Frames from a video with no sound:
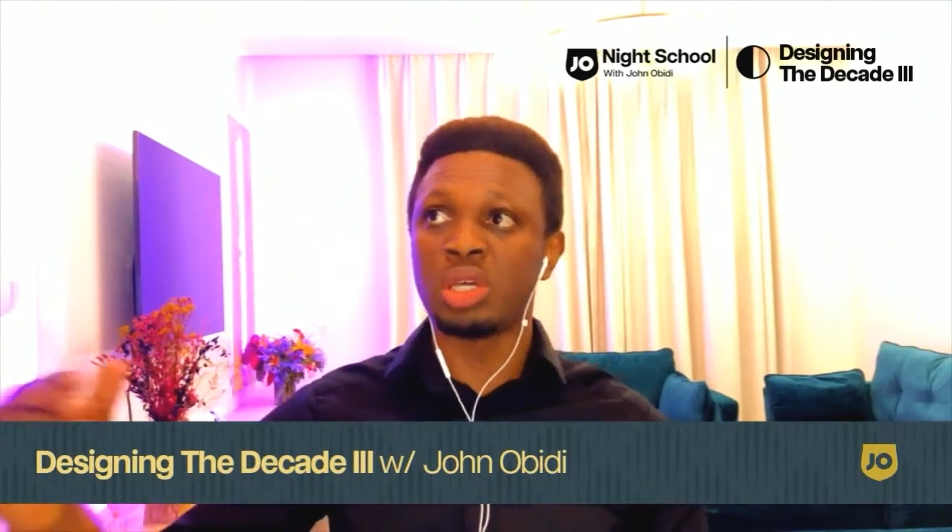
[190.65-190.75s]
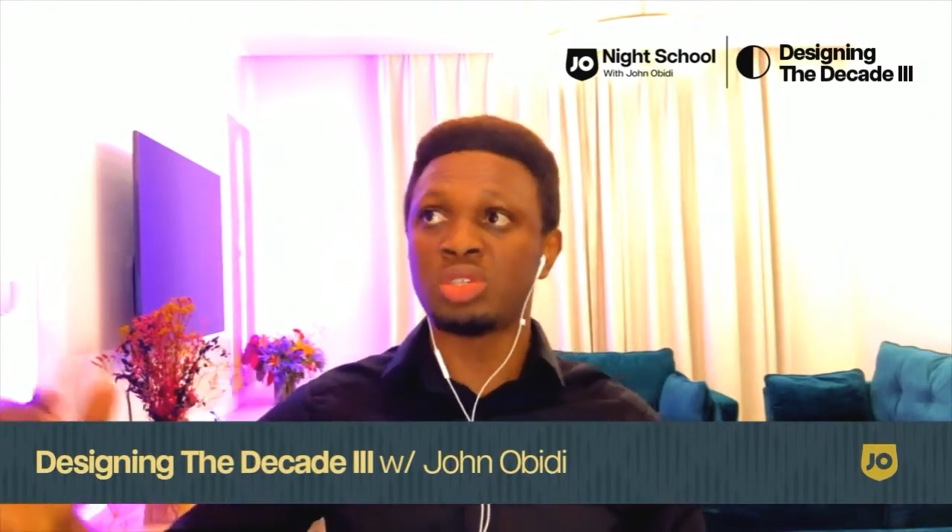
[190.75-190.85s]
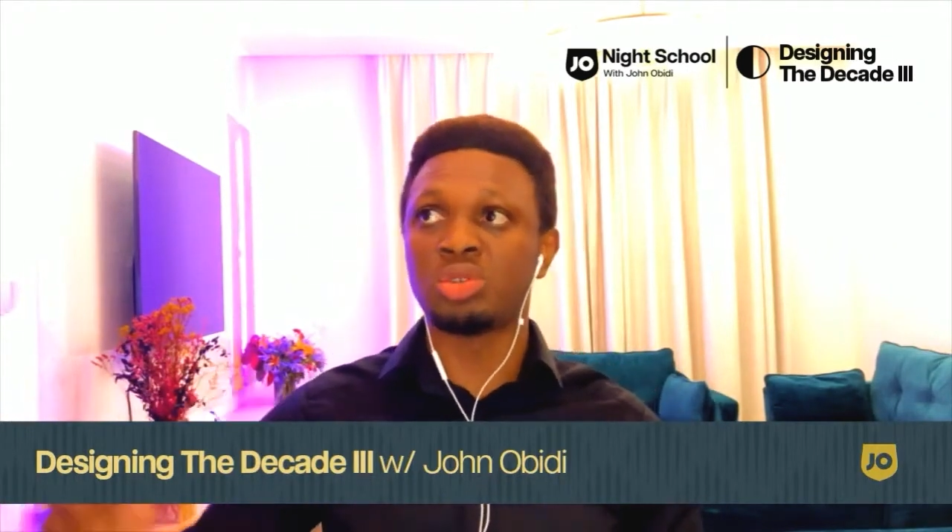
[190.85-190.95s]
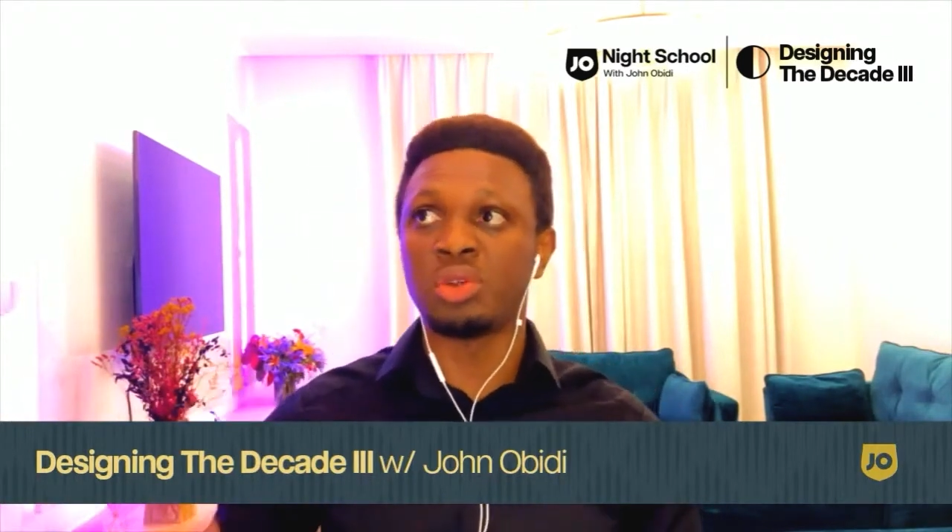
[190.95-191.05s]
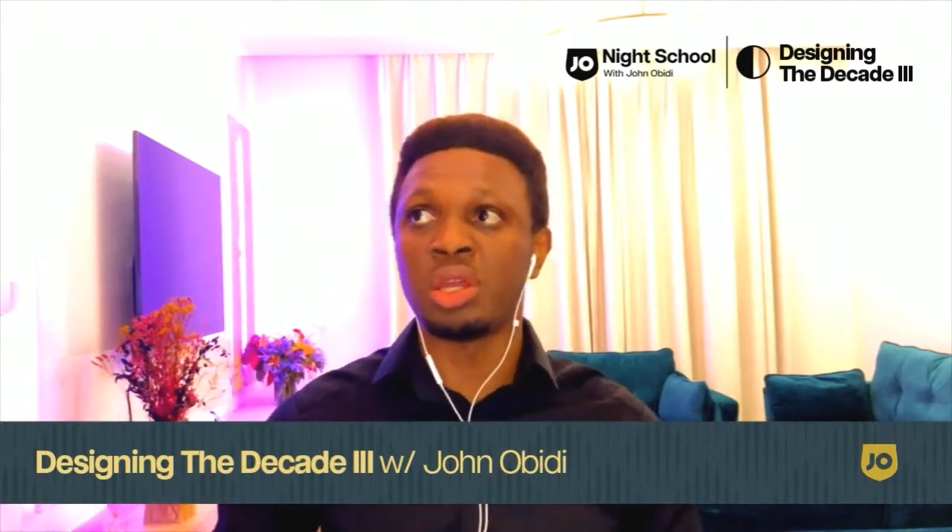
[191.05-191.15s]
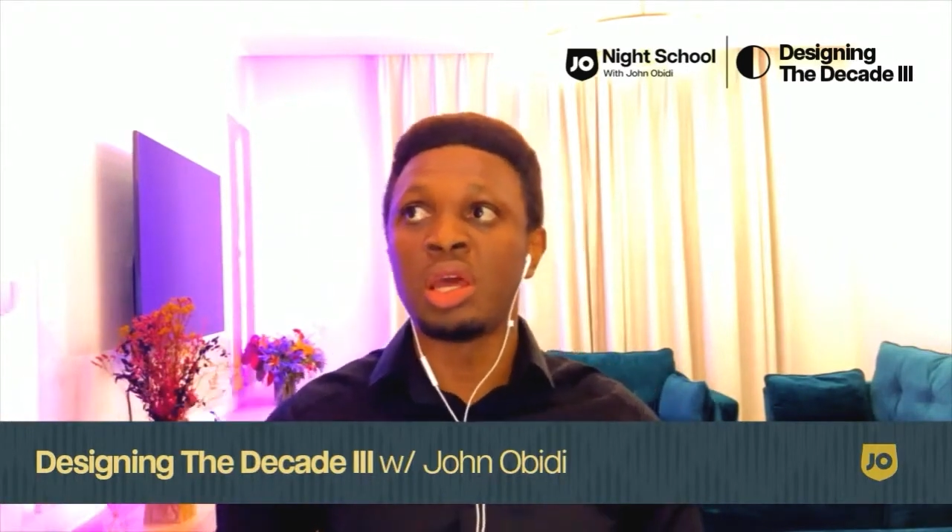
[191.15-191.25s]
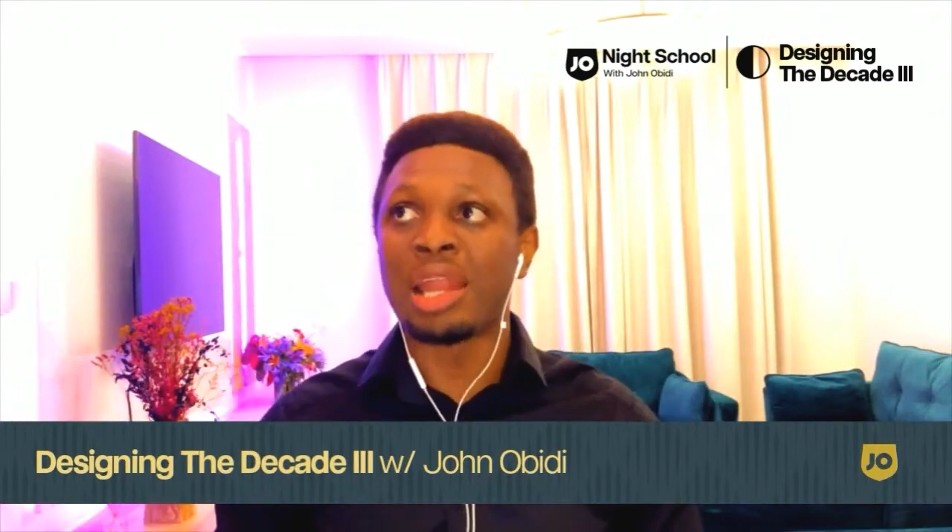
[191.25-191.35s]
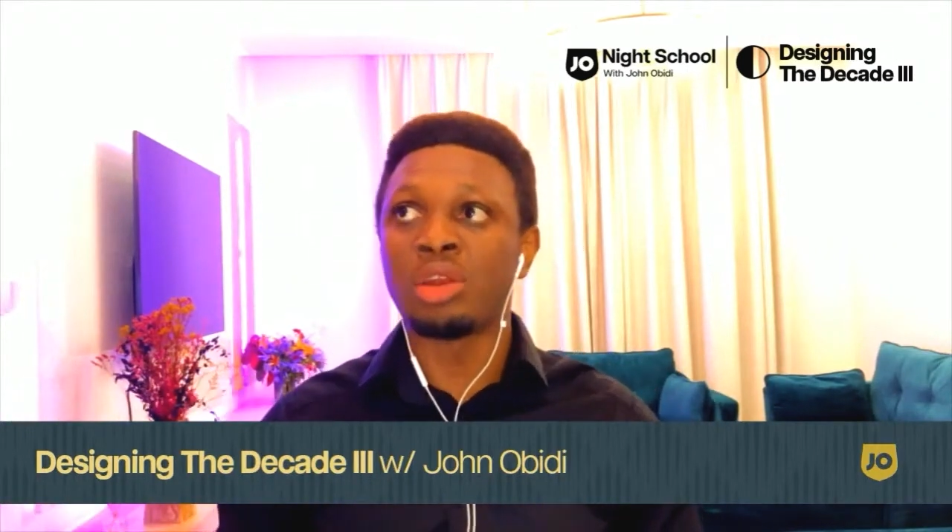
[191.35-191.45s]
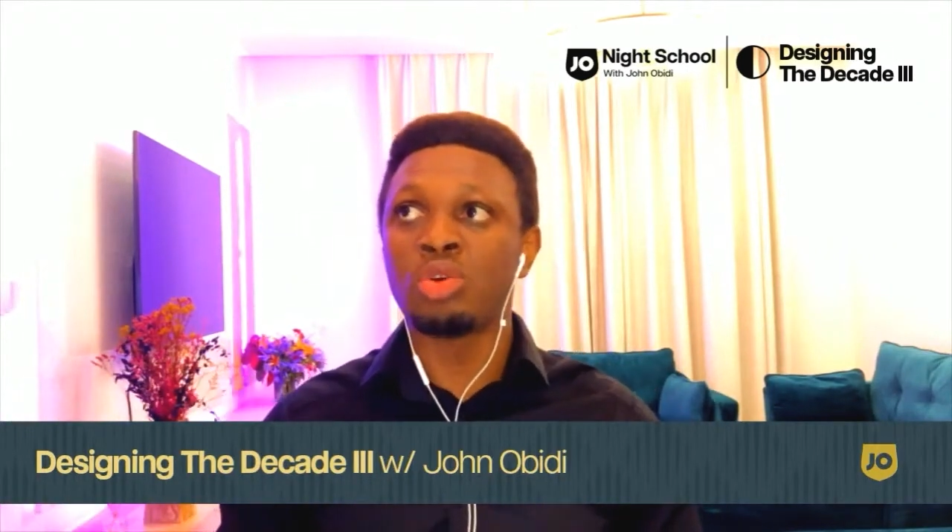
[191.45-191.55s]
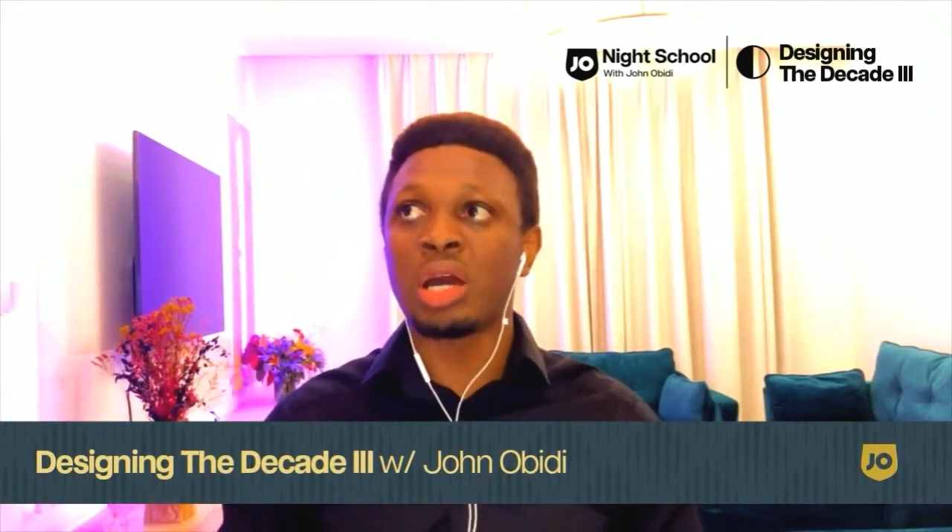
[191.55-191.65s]
history
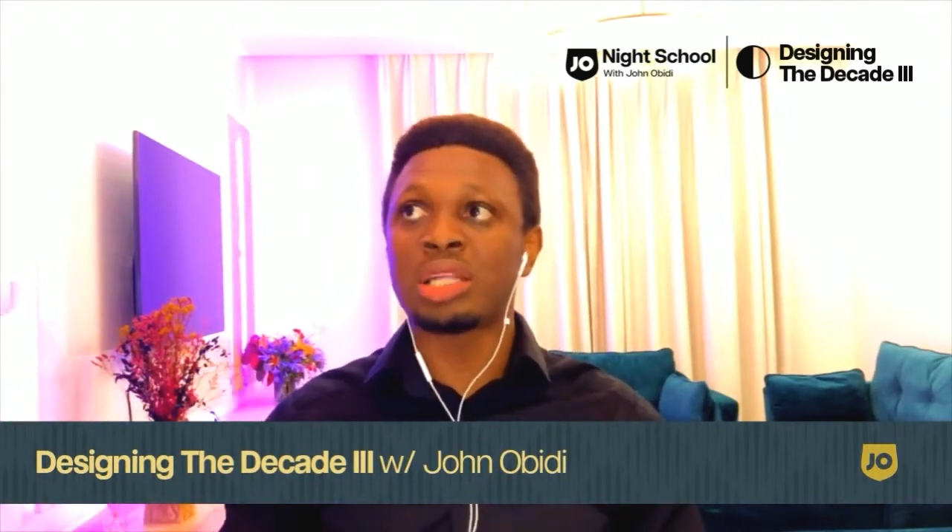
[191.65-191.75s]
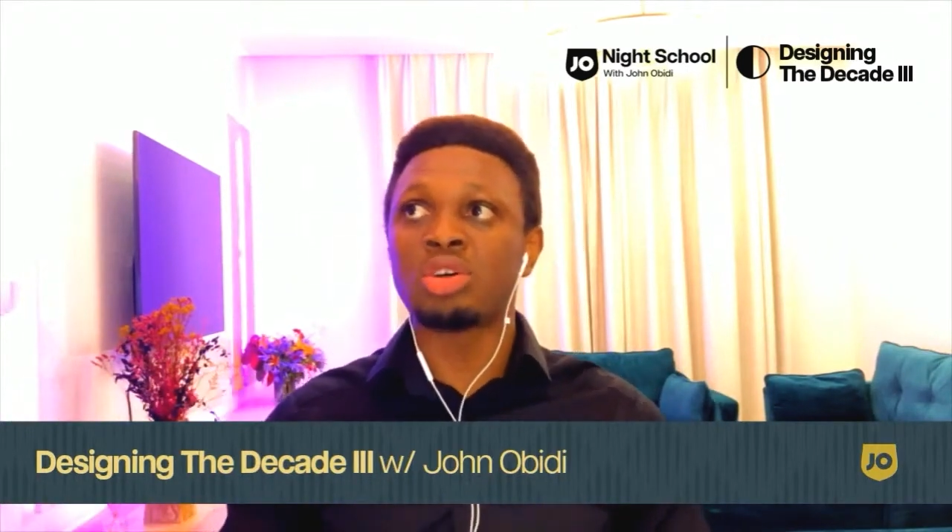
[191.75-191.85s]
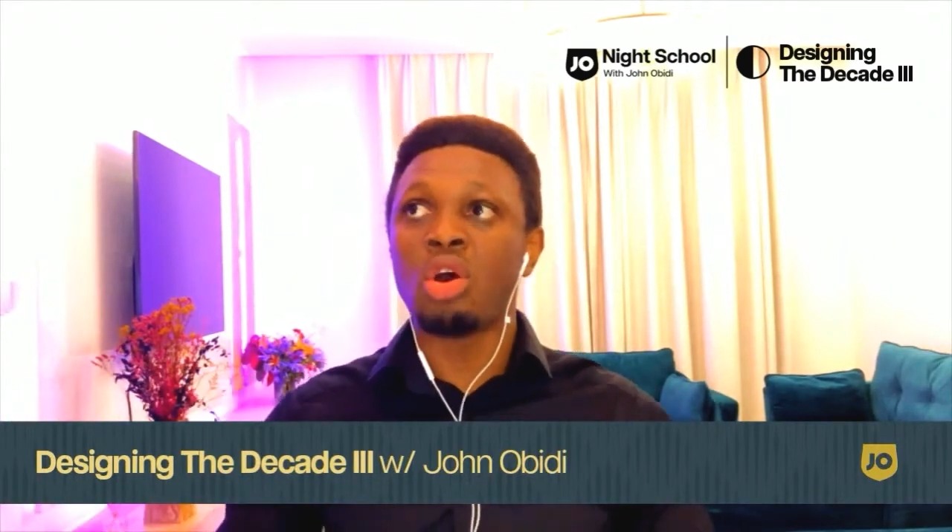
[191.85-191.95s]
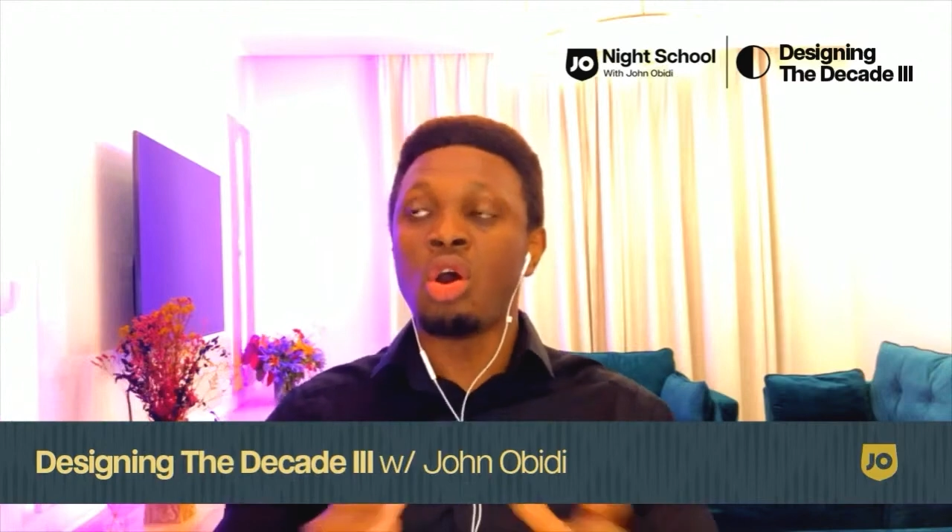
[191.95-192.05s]
and look at